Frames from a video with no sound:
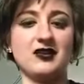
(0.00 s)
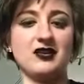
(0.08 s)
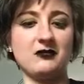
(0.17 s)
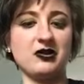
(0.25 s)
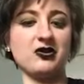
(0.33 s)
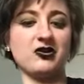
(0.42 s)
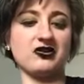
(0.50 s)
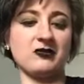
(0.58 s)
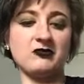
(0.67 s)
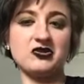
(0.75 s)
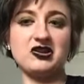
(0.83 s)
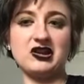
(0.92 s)
because
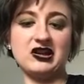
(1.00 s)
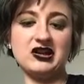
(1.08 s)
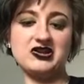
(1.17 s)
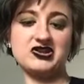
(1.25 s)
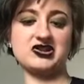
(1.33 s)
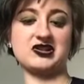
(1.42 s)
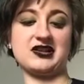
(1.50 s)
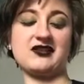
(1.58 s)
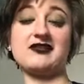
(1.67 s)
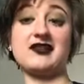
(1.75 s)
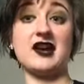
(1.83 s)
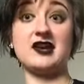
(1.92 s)
I'm going to literally
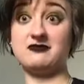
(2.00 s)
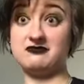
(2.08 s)
start